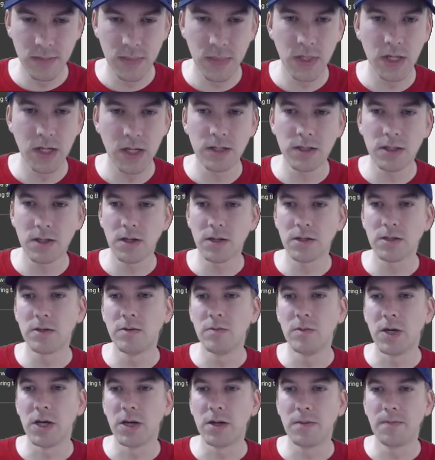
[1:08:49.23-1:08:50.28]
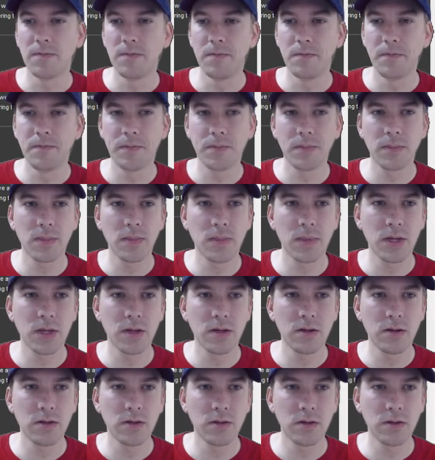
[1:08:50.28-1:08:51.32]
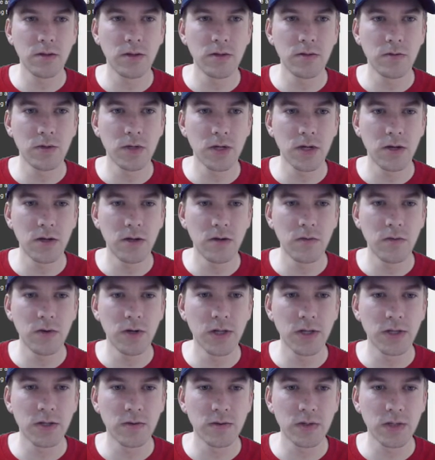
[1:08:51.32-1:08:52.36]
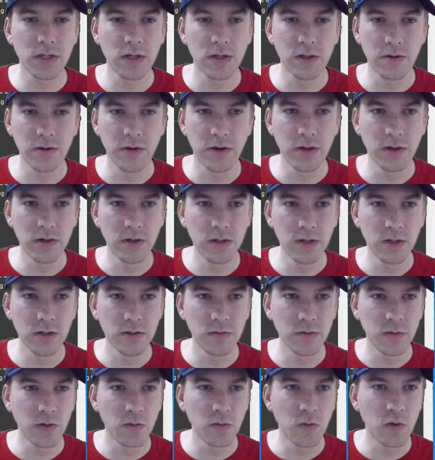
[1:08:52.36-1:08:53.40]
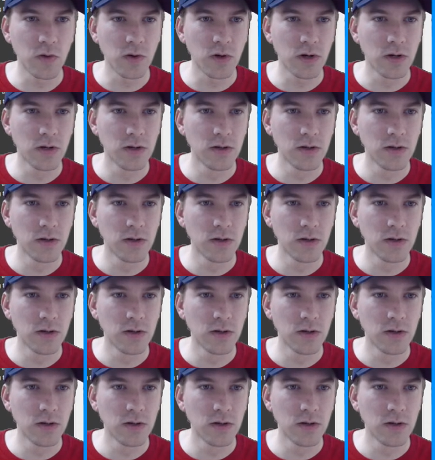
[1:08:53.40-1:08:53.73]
That's not too bad. I do kind of want it to accelerate a little bit more.